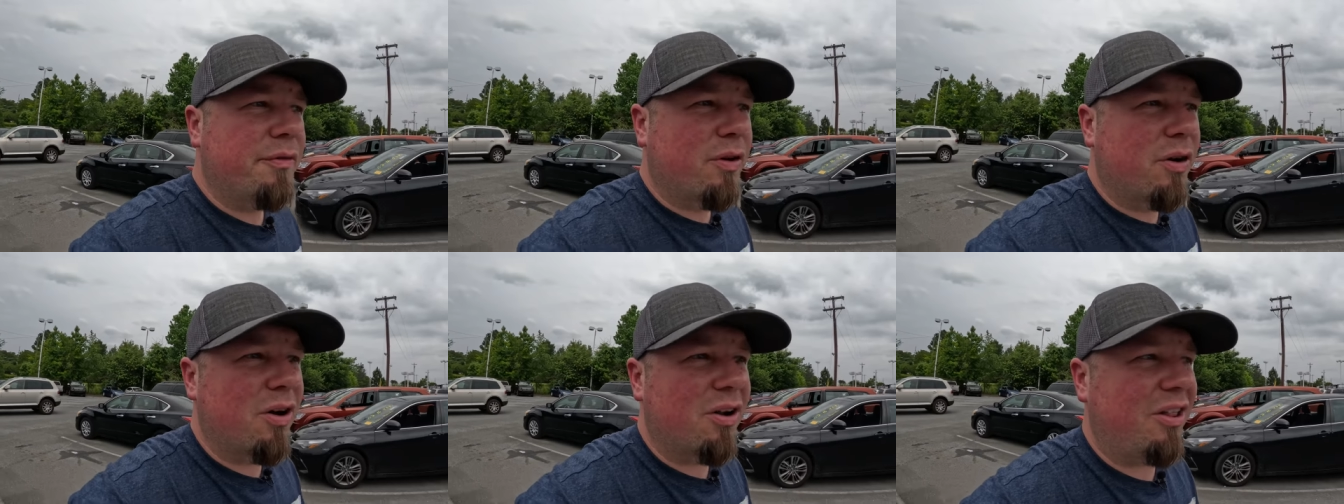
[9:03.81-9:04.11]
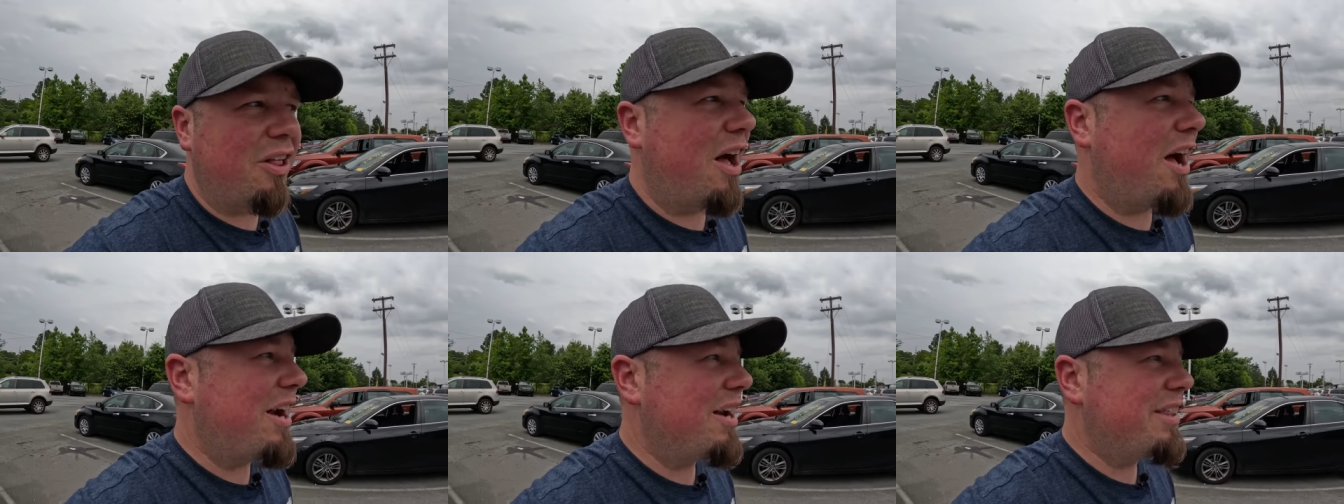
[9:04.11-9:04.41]
for a
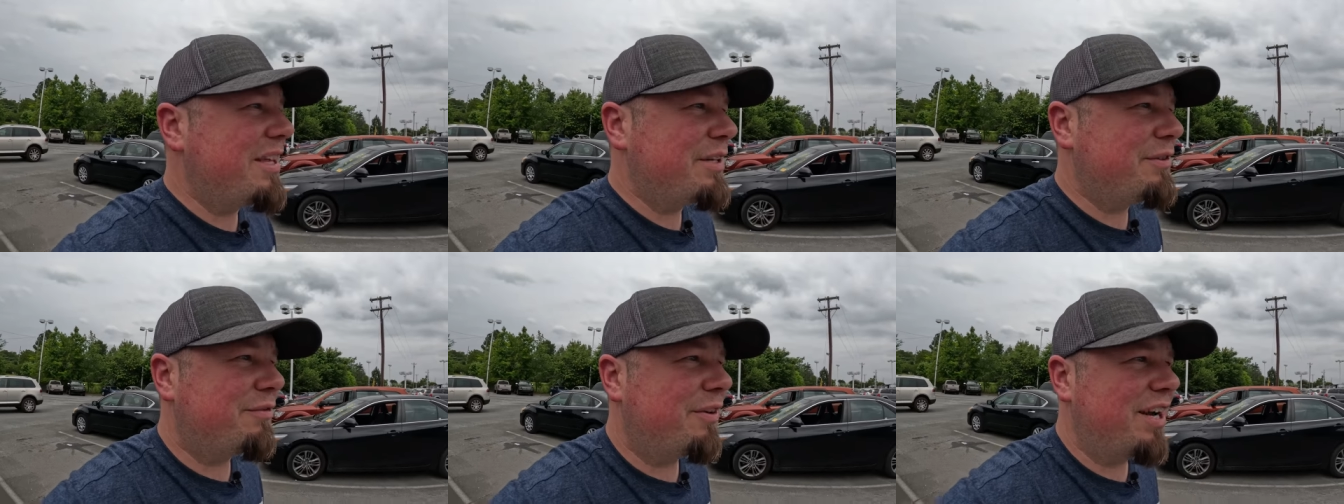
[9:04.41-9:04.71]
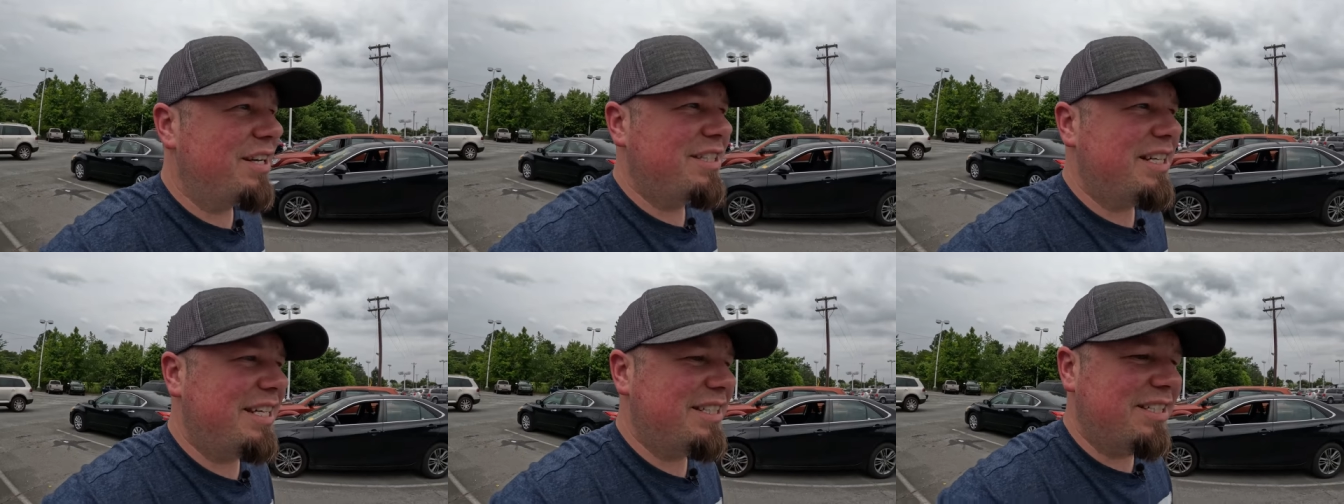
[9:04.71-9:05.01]
lot of these
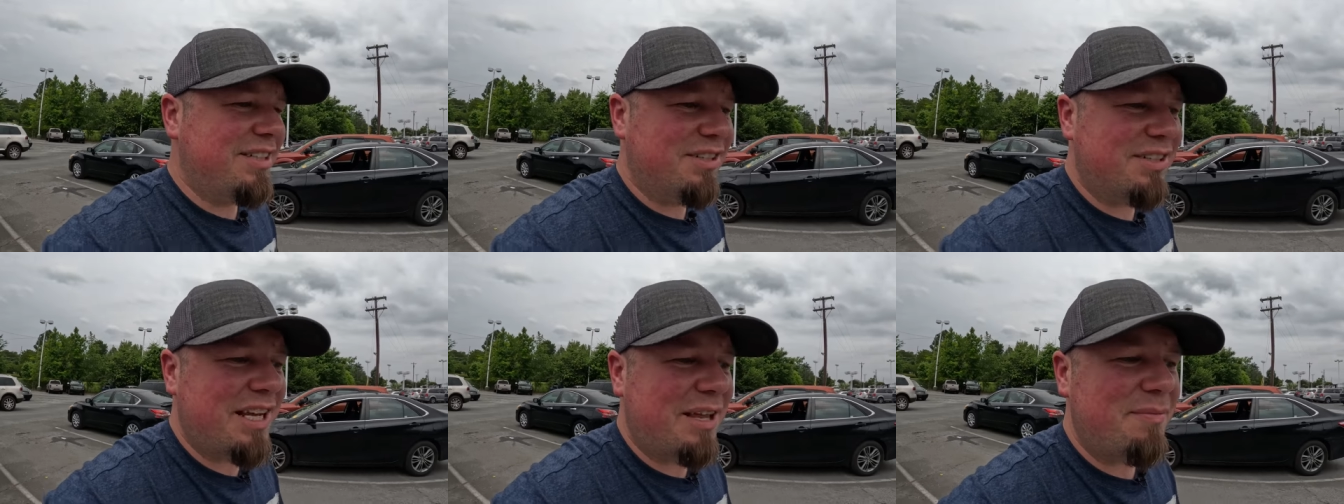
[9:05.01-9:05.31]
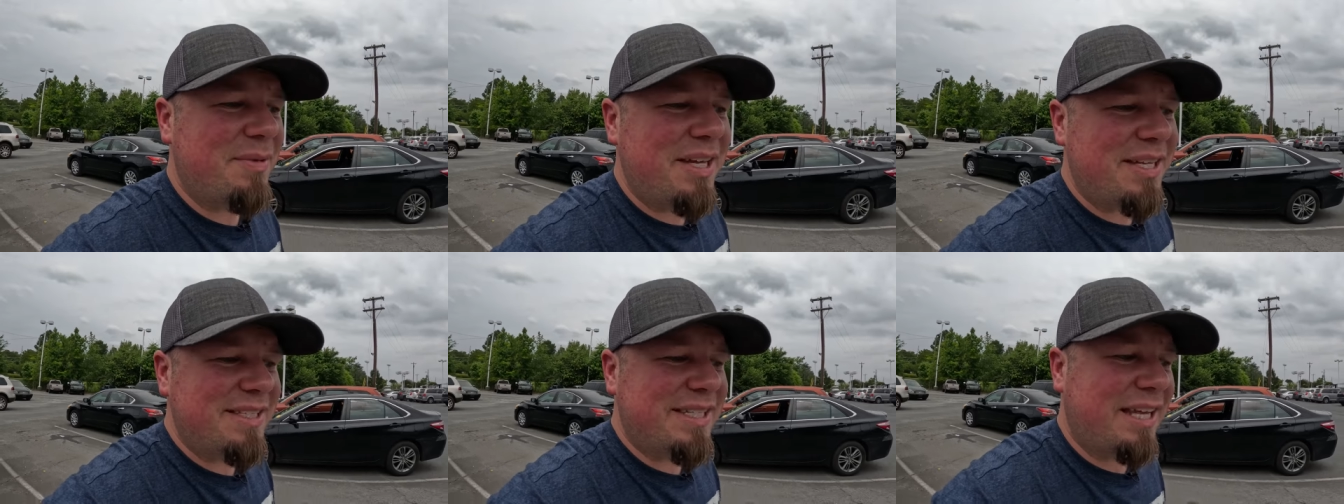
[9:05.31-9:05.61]
franchise dealers. That
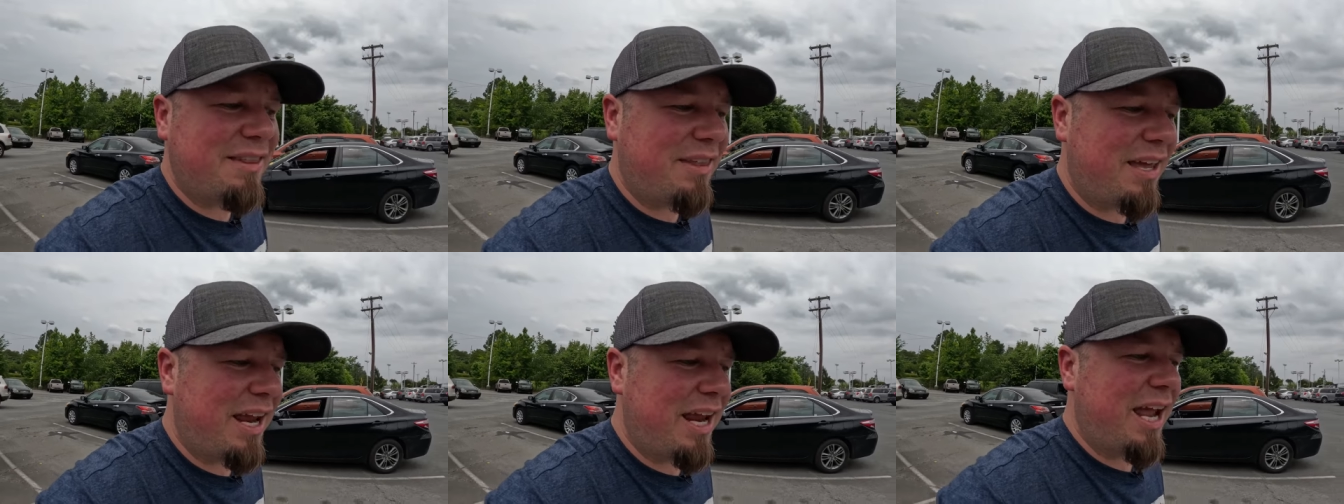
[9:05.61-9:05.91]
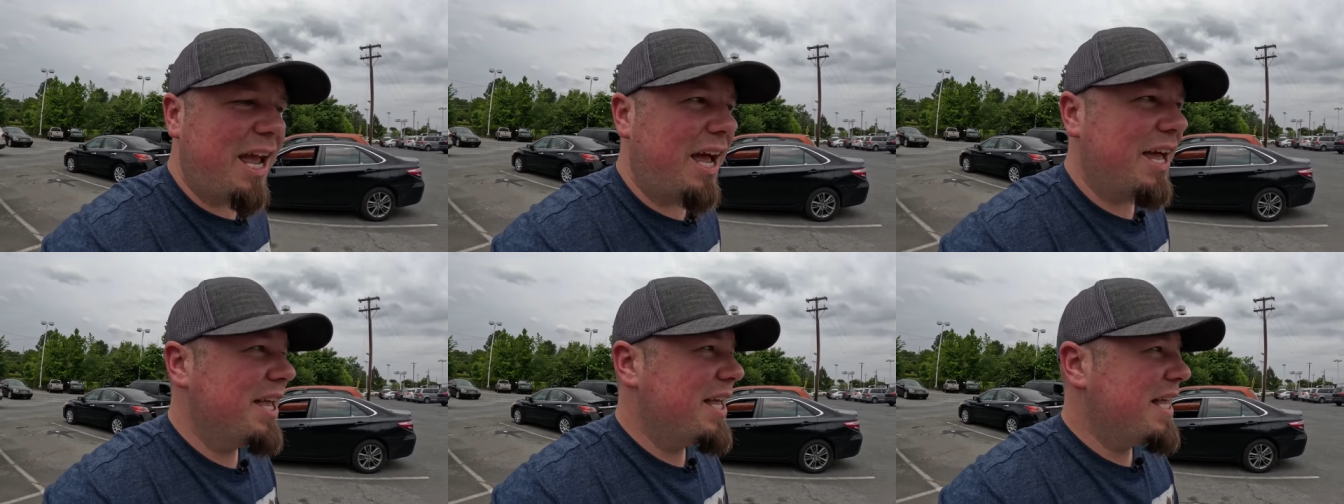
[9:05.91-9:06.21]
means that they
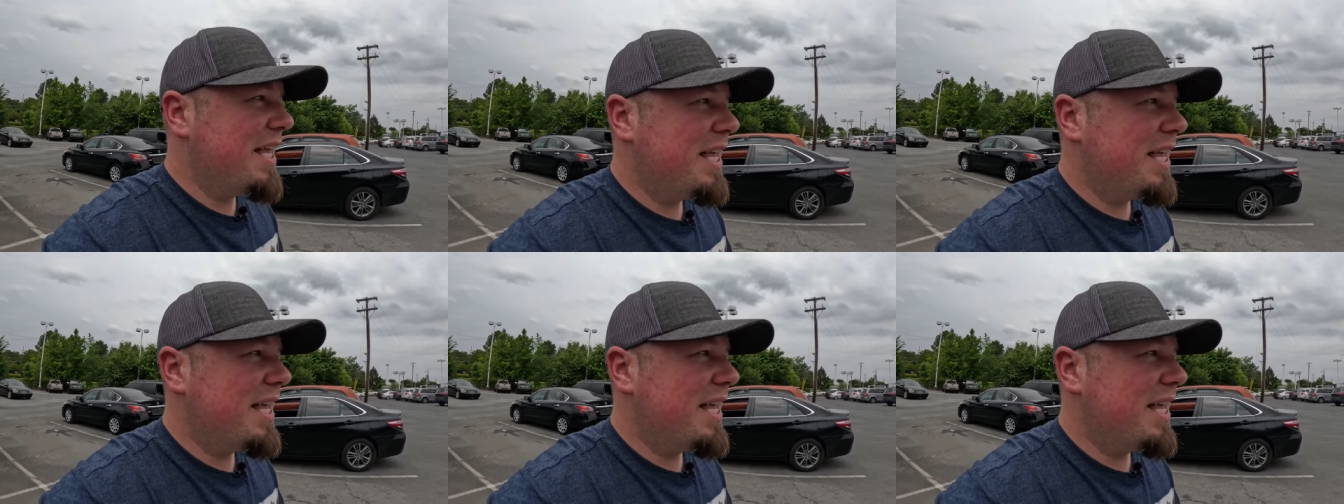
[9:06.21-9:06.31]
uh,